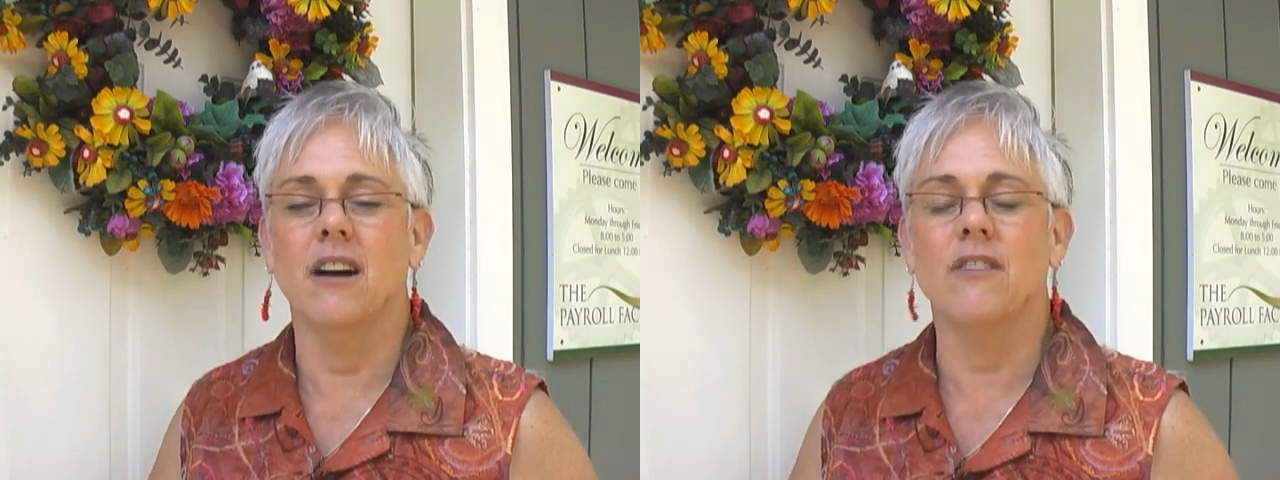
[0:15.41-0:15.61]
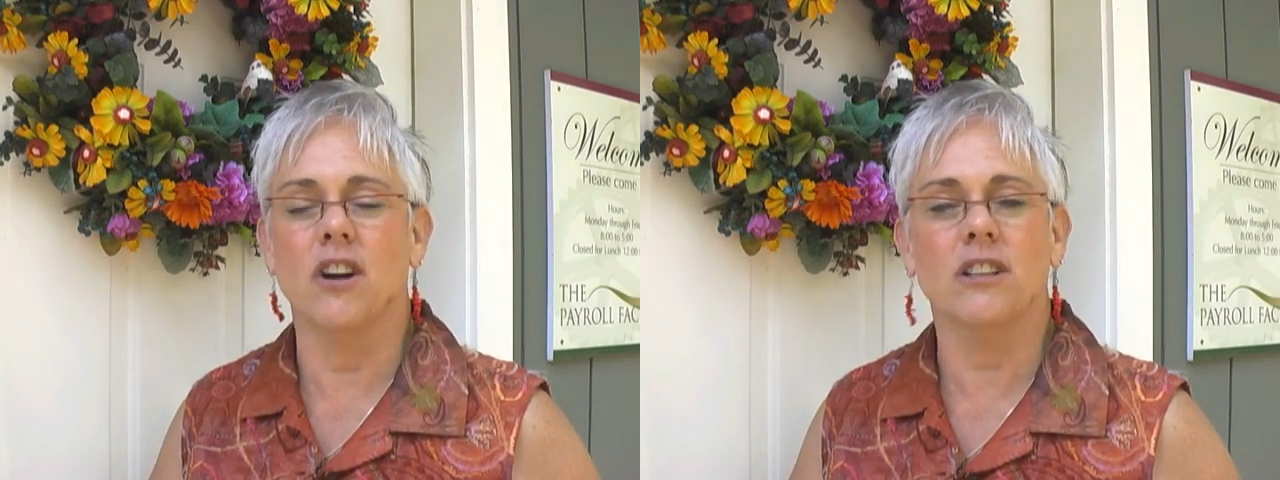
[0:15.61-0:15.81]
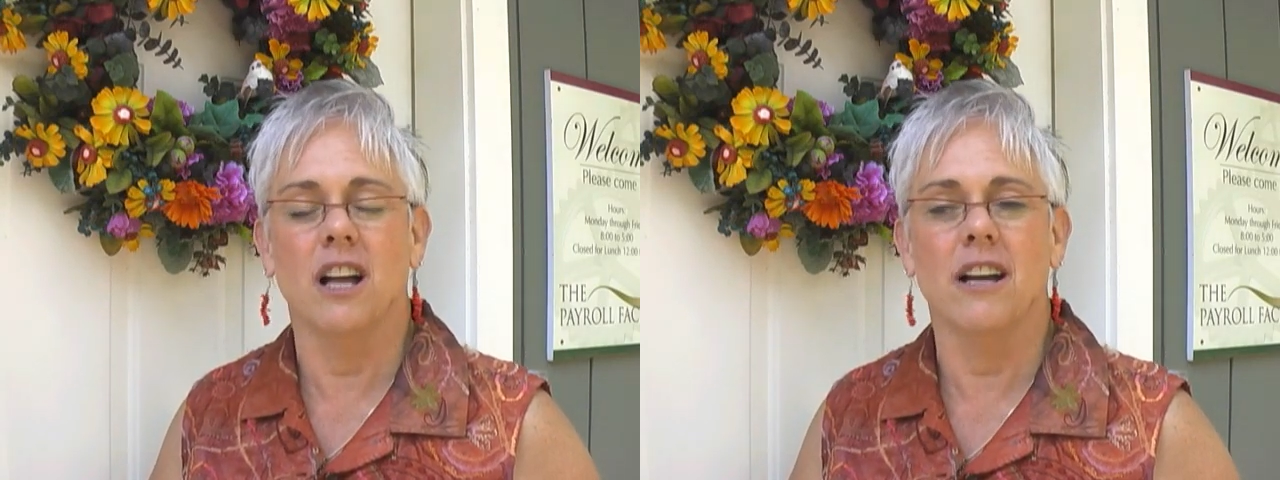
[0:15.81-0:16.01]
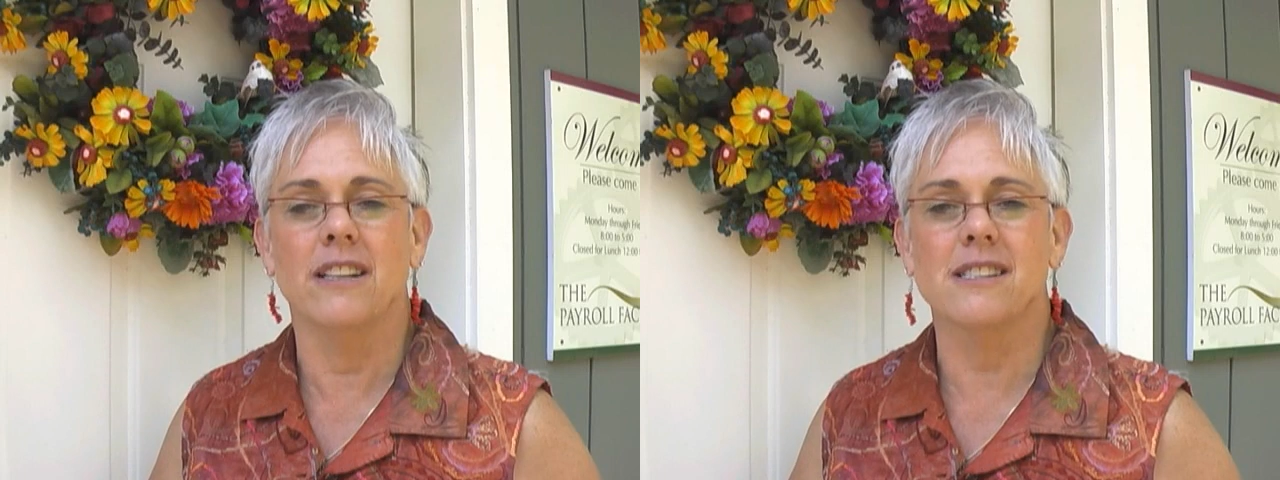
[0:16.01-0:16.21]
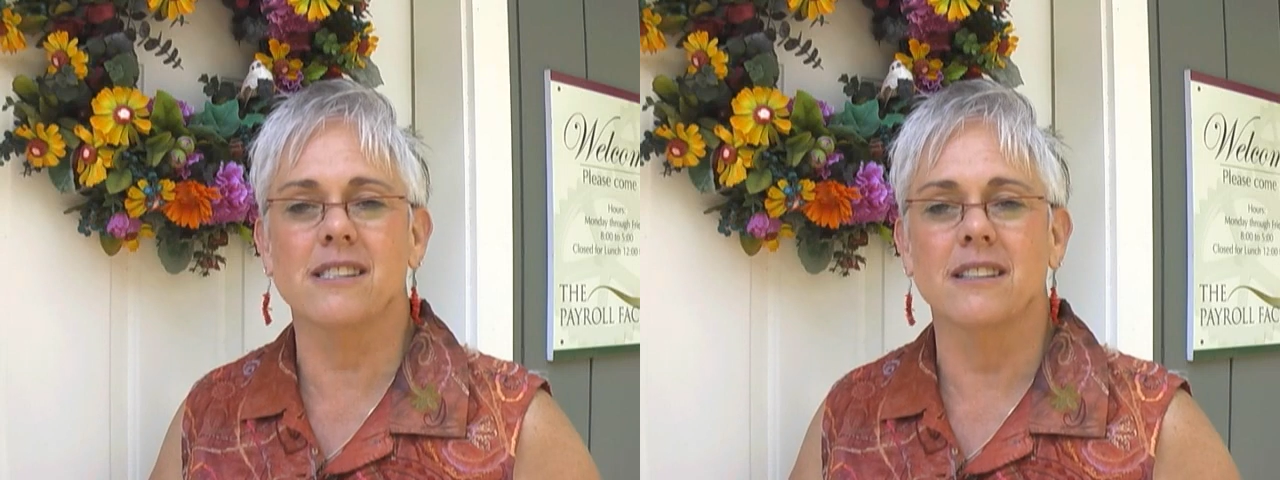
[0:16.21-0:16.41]
of our
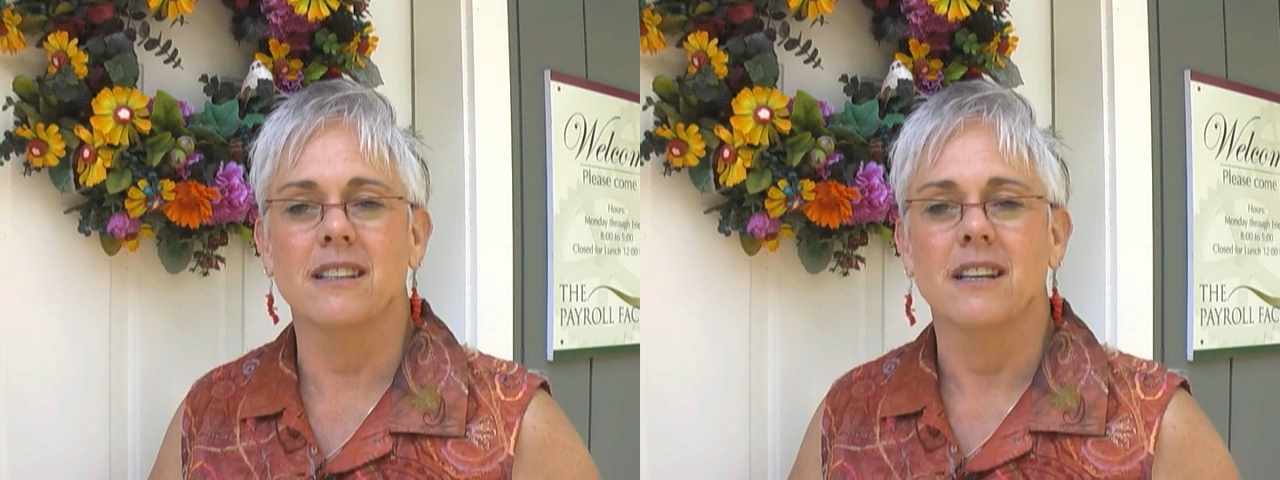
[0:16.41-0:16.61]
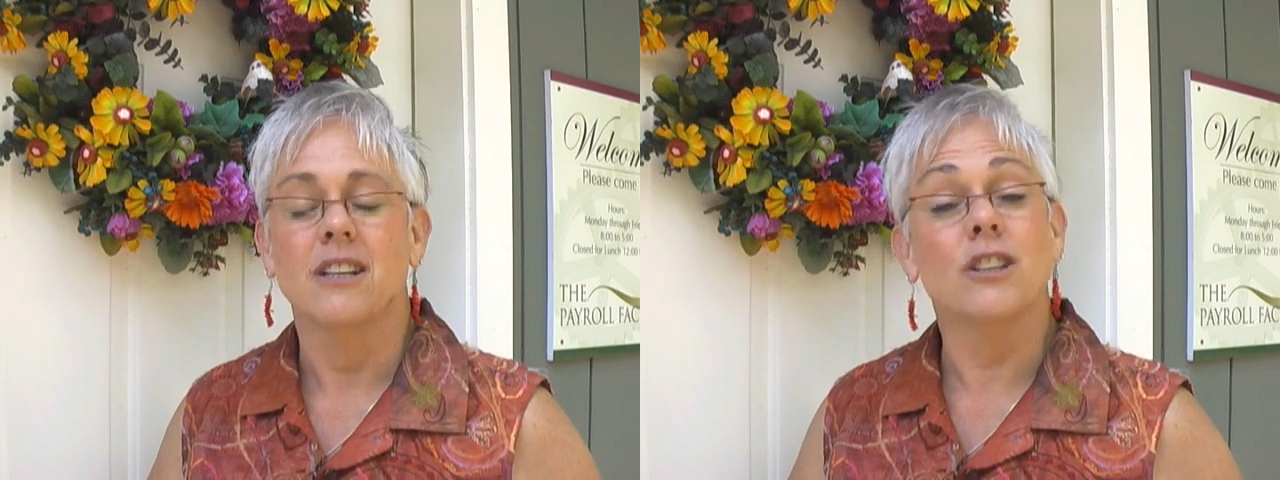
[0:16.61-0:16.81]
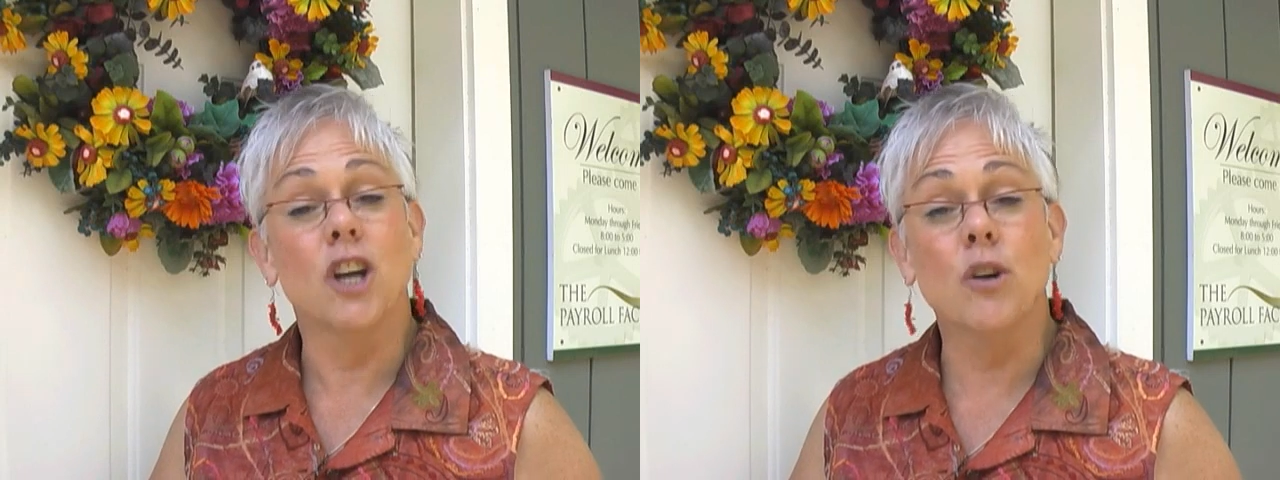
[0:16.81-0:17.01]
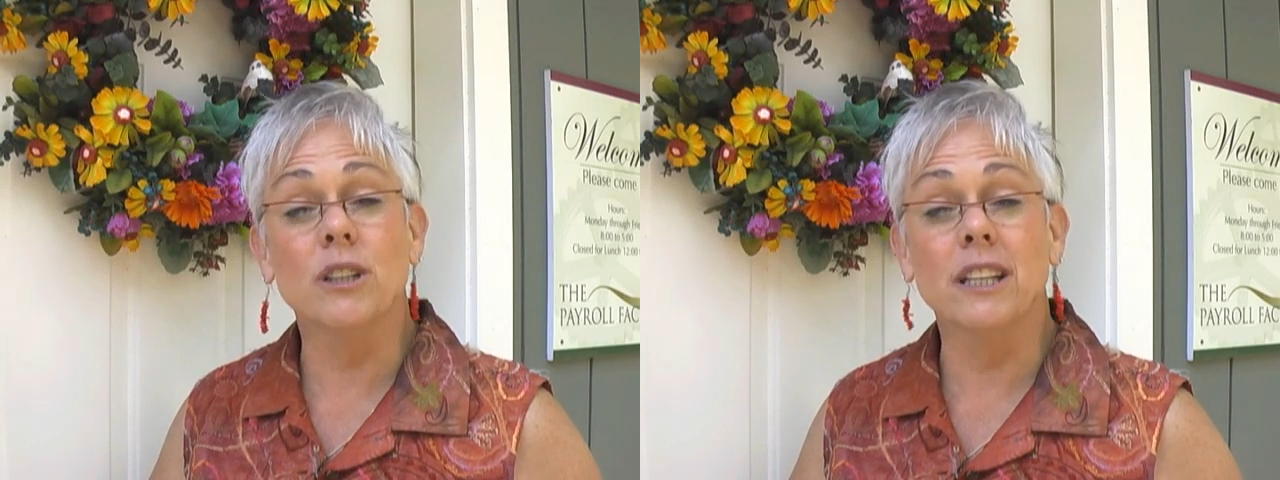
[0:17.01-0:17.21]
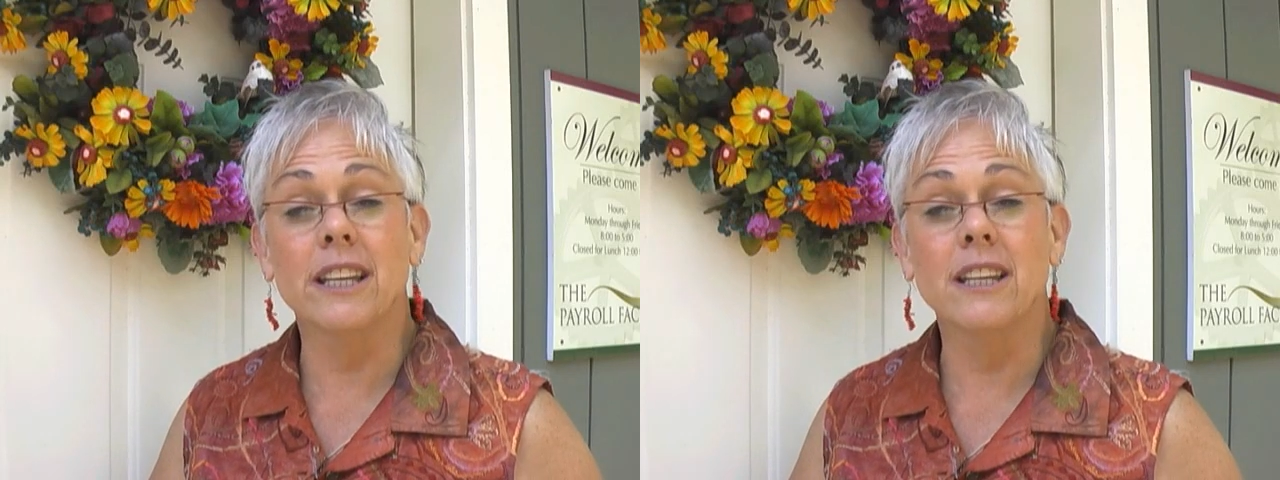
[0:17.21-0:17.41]
clients,
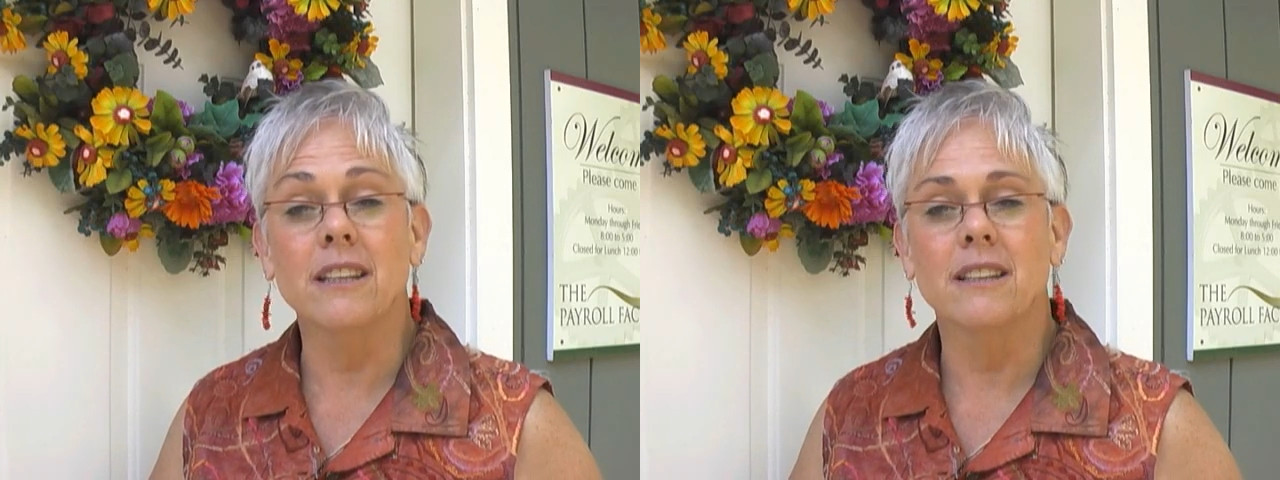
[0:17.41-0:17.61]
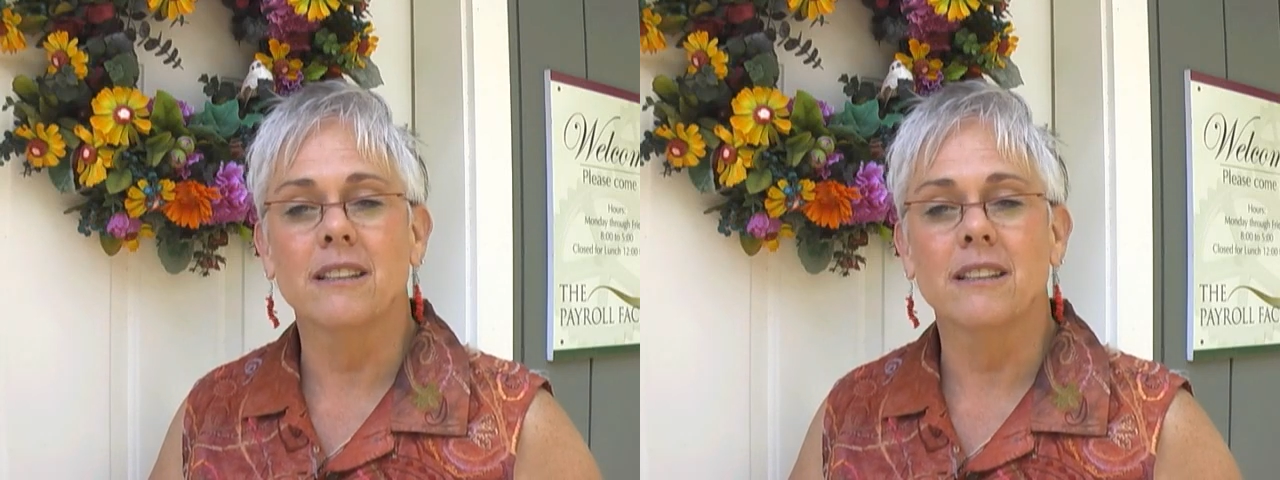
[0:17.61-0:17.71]
locally,